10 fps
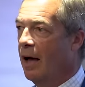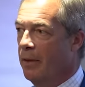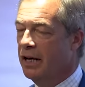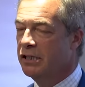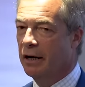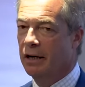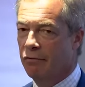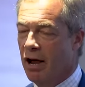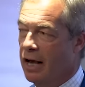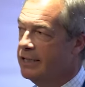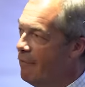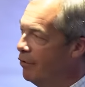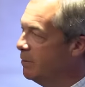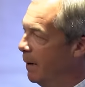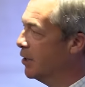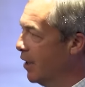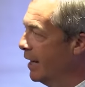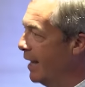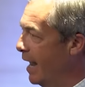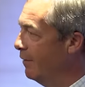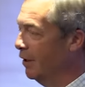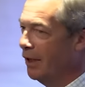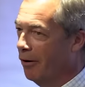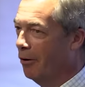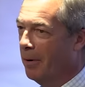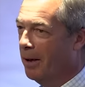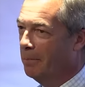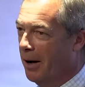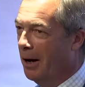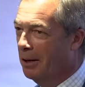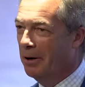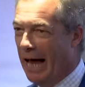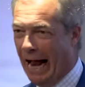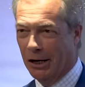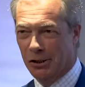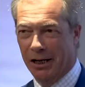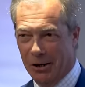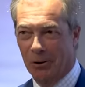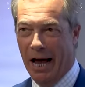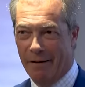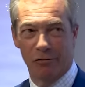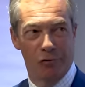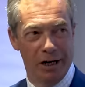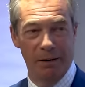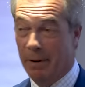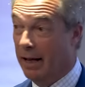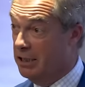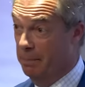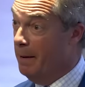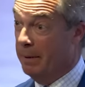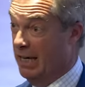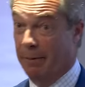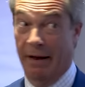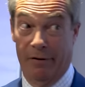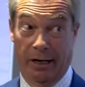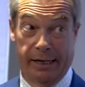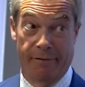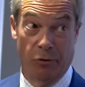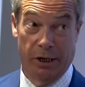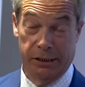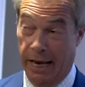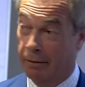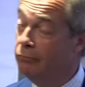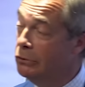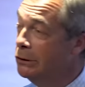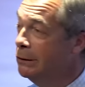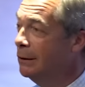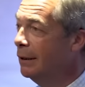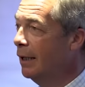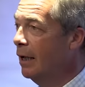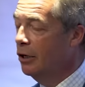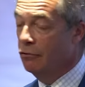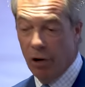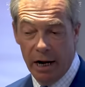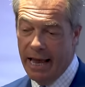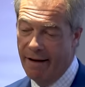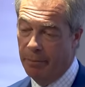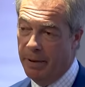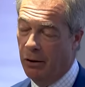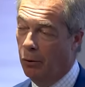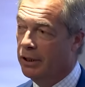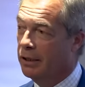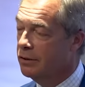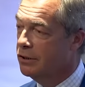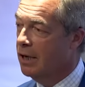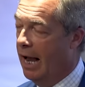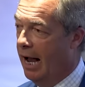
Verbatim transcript: And then I started to realize every speech I gave in the European Parliament actually could have a really big, because the BBC were never going to cover what I said, could really have a big audience.